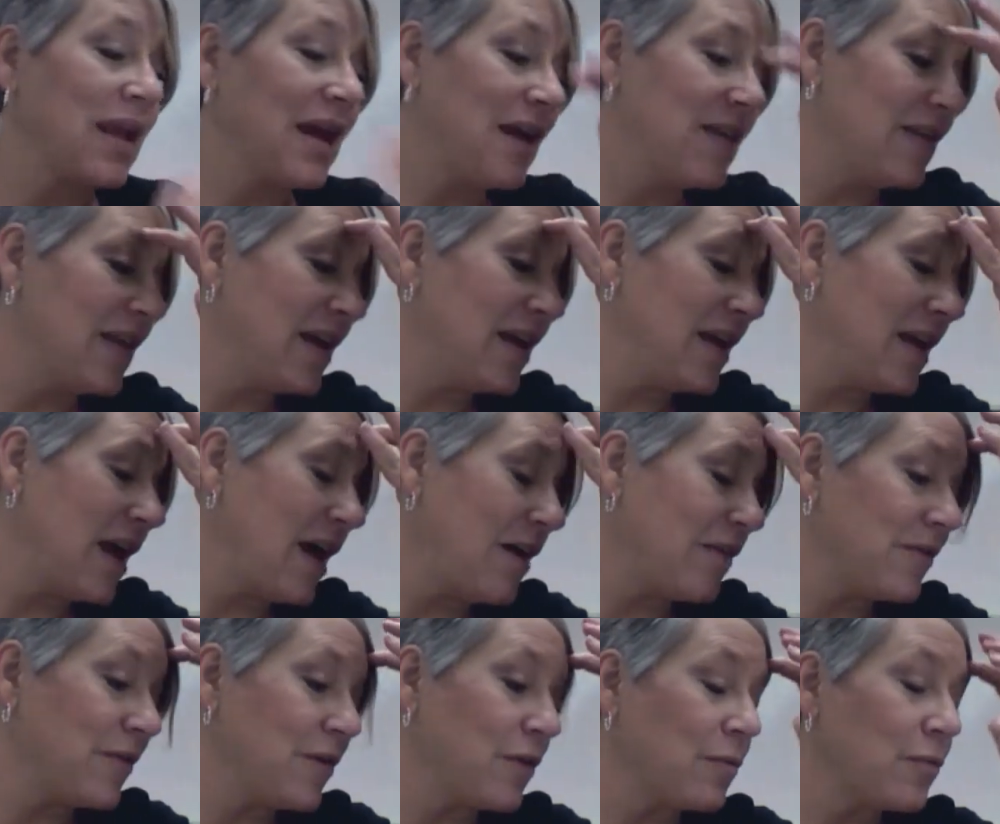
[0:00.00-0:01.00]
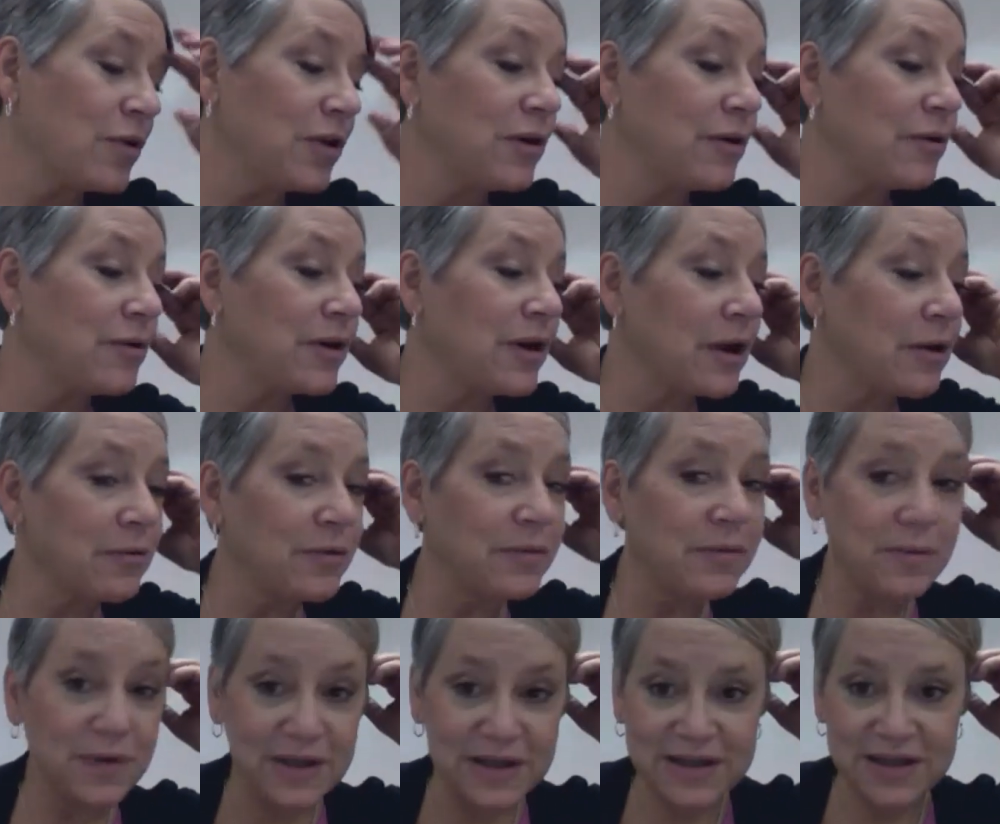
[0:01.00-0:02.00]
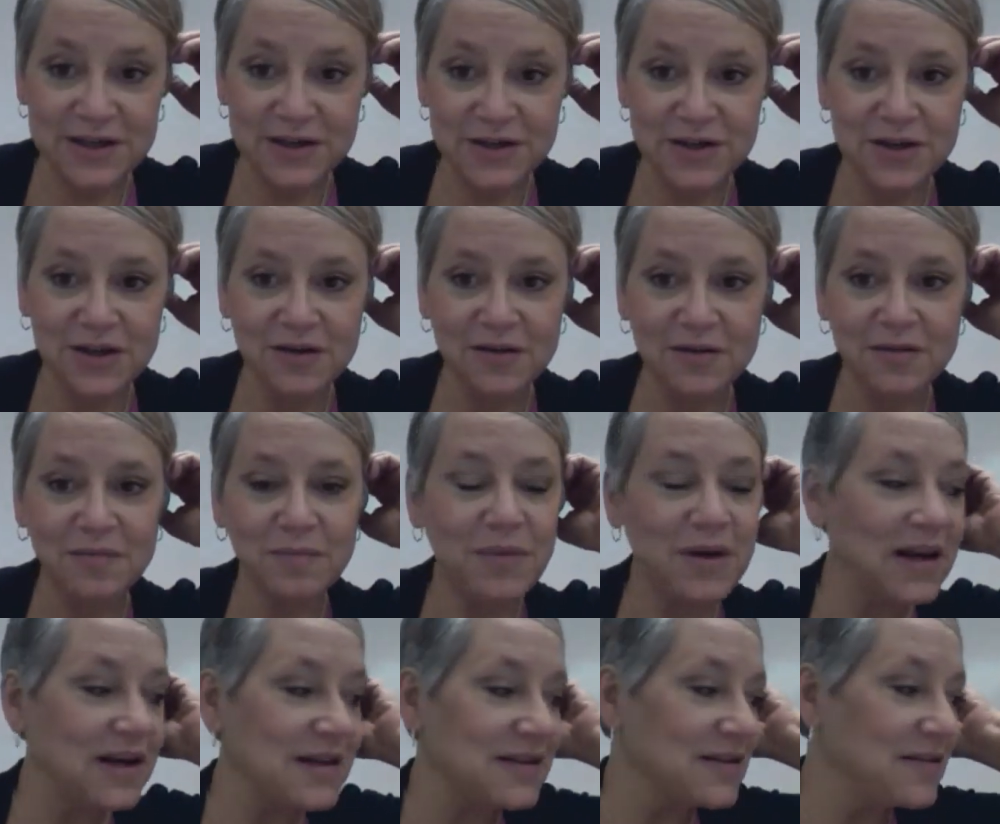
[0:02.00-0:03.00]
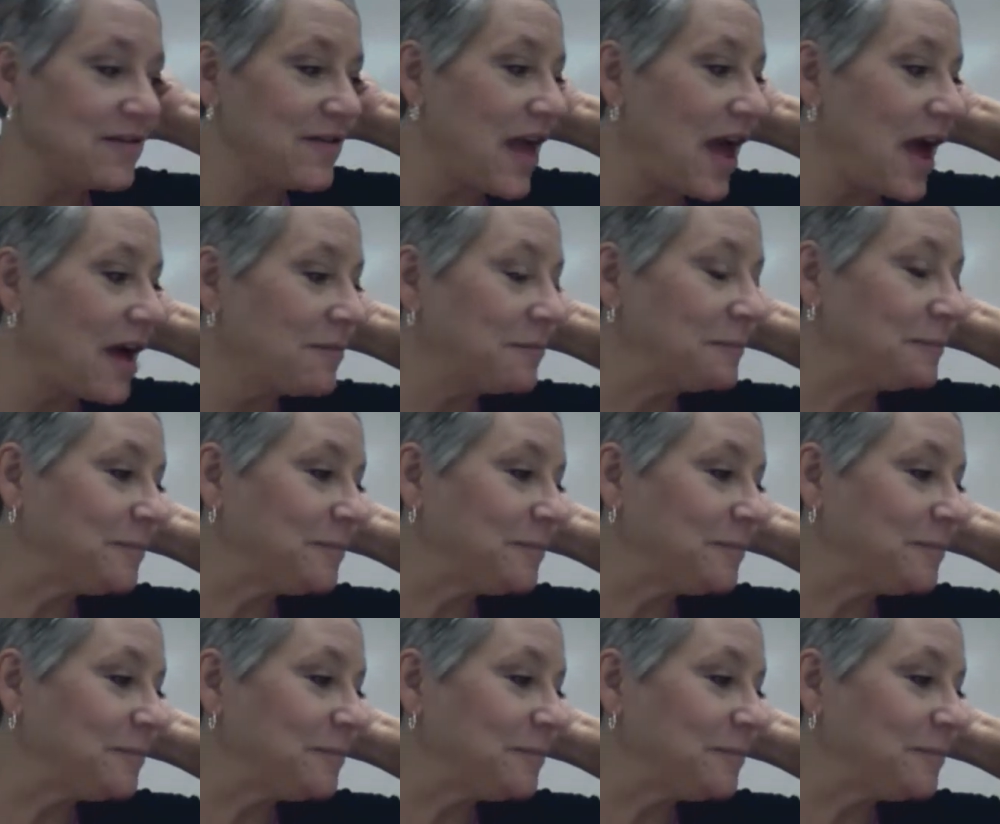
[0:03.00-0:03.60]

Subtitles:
And they have urinary retention because of that.